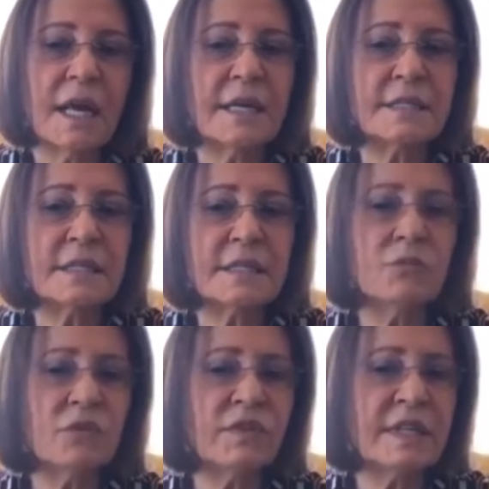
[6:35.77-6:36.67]
And right. some
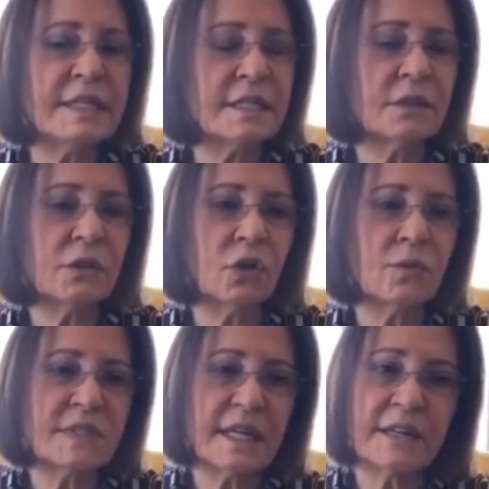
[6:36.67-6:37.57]
of these
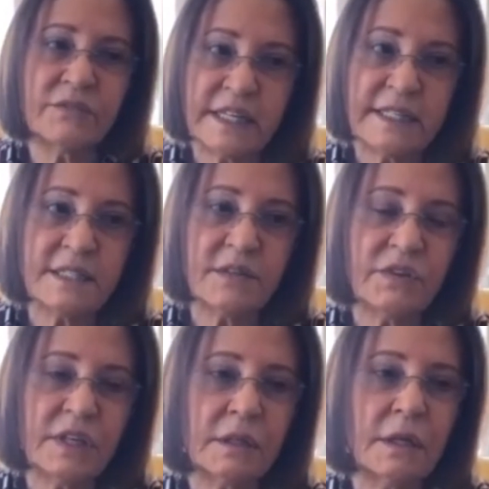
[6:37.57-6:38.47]
symptoms are very
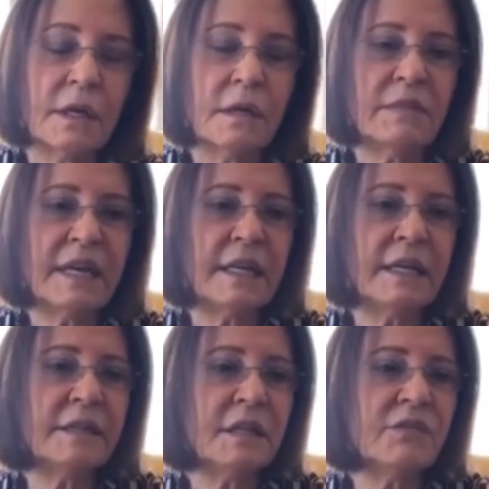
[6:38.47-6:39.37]
severe, may
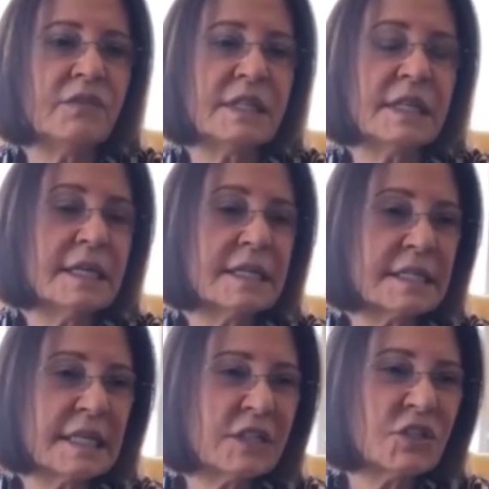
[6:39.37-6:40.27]
need even
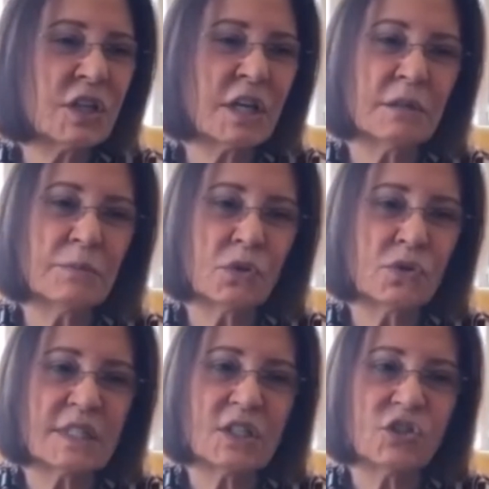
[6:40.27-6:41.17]
surgical
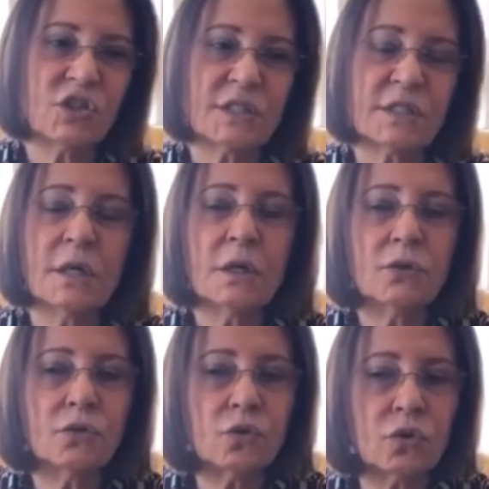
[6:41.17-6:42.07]
procedures
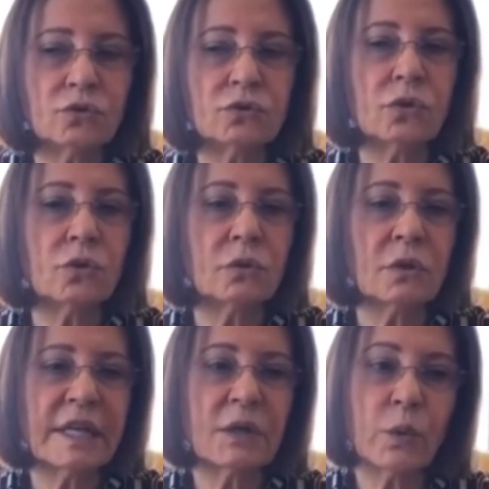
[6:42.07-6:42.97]
to control okay.
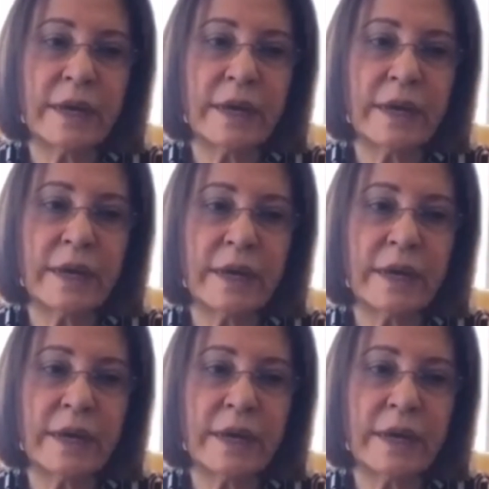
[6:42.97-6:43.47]
their weight.